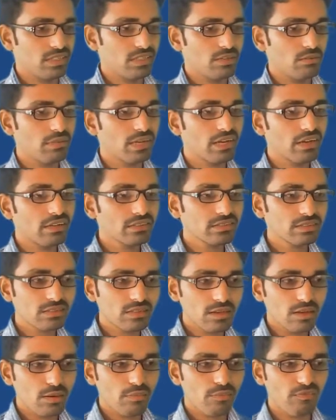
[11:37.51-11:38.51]
because
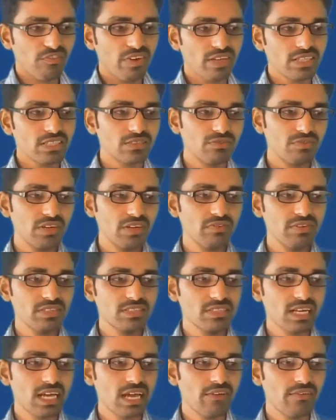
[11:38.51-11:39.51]
first wave is
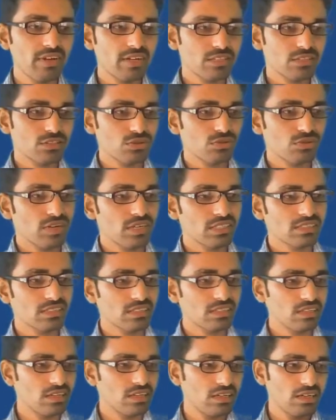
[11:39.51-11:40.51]
travels towards
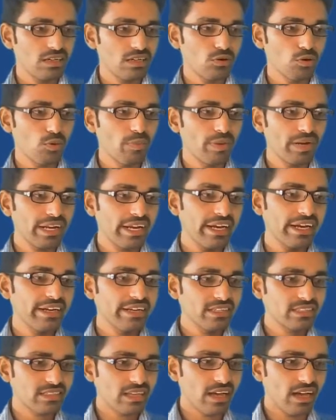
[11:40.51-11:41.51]
the open end
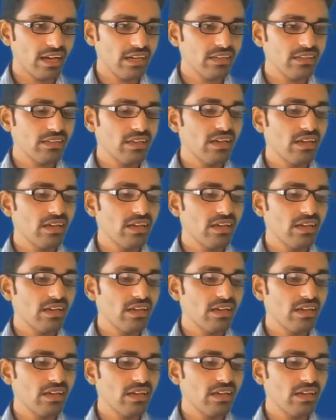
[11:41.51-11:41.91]
is I,